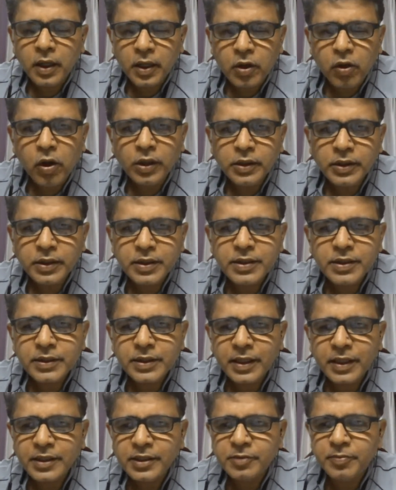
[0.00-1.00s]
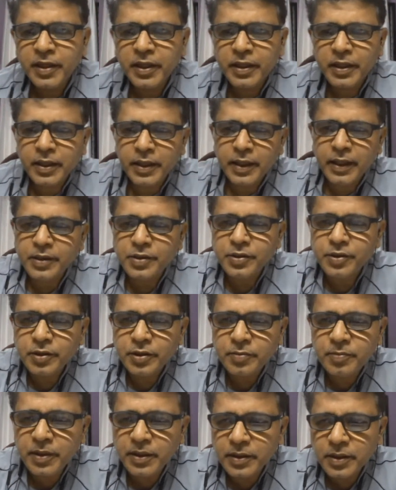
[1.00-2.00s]
I call these as ice-breaking
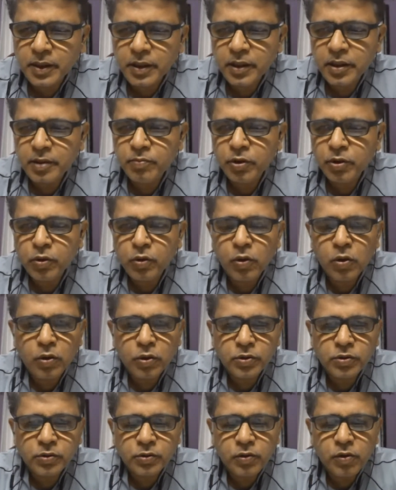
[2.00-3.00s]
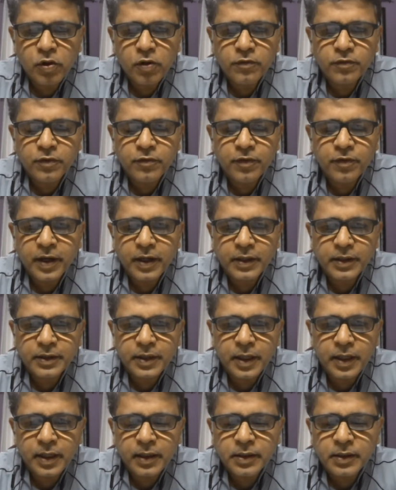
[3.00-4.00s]
lectures basically because of the fact
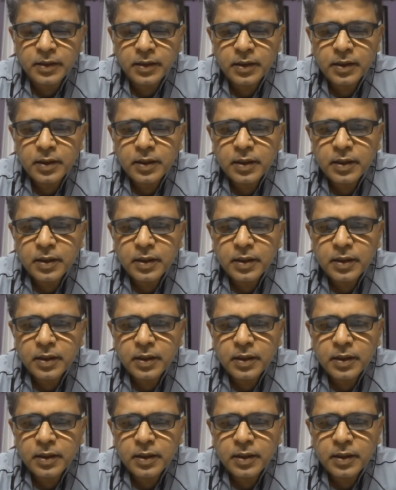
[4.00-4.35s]
that